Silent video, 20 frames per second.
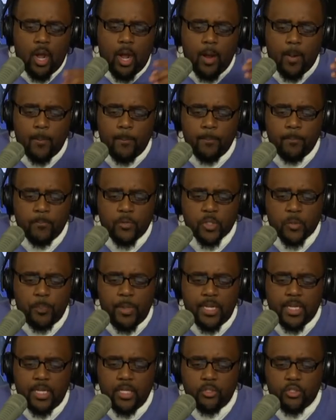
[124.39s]
um,
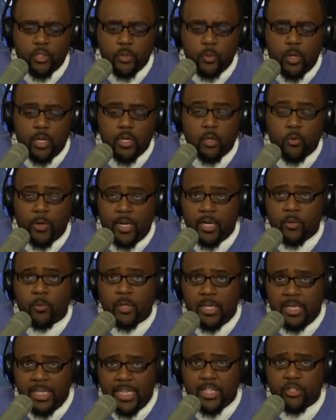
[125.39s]
speaking to uh,
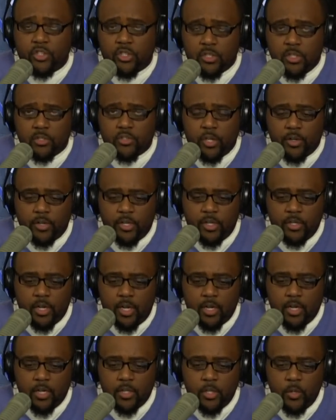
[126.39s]
Loretta Lynch, the attorney,
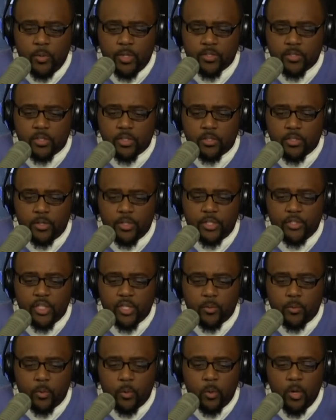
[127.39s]
U.S. Uh, attorney
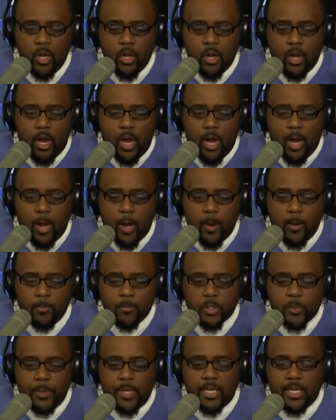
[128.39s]
General,
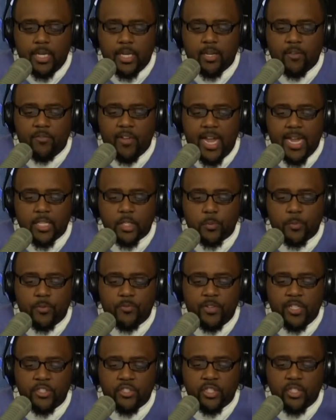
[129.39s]
um, speaking at a violence
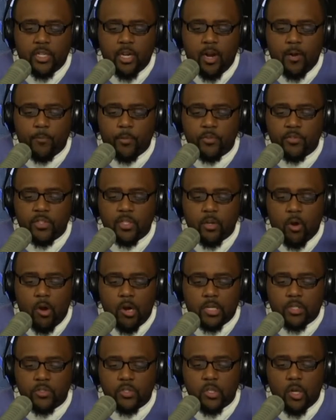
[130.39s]
prevention conference in
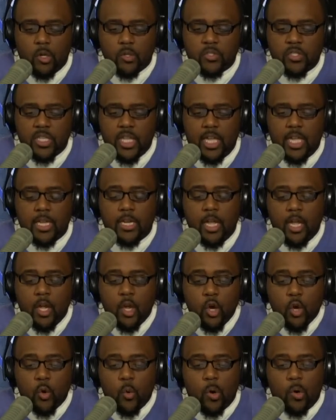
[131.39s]
Arkansas, said,
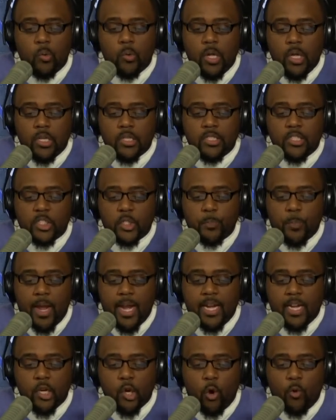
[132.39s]
quote,
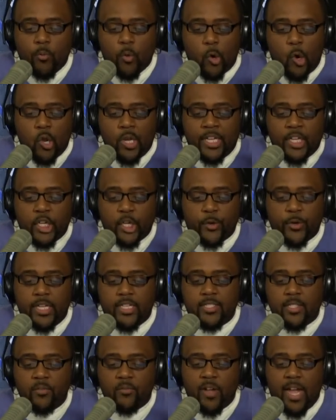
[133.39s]
despite an overall
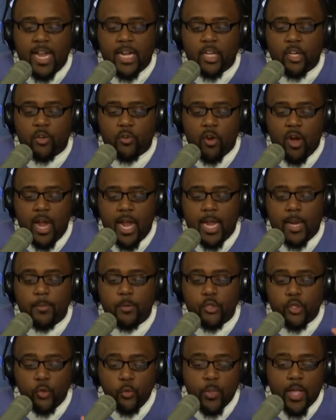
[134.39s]
increase in violent
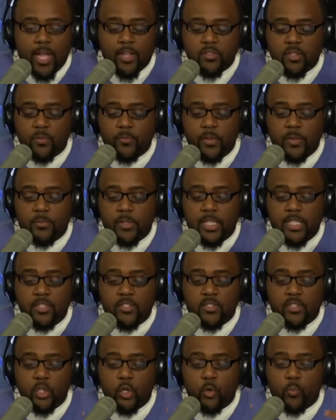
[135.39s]
crime,
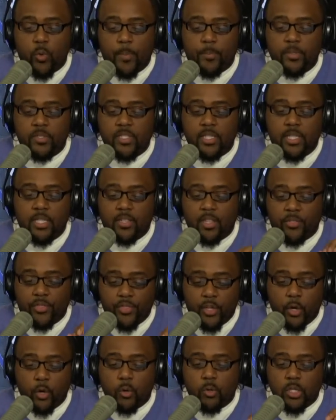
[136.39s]
2015 still represented the
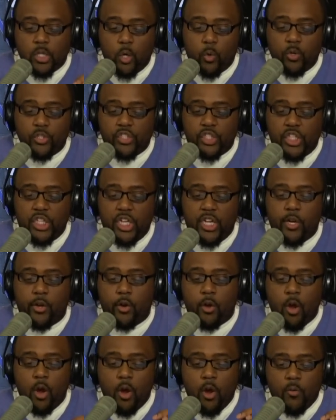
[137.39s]
third lowest
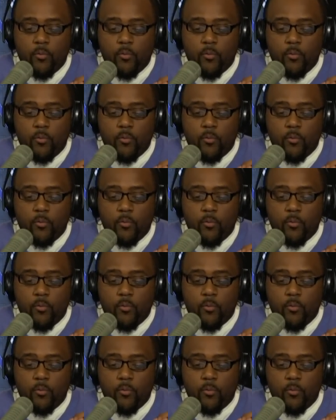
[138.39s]
year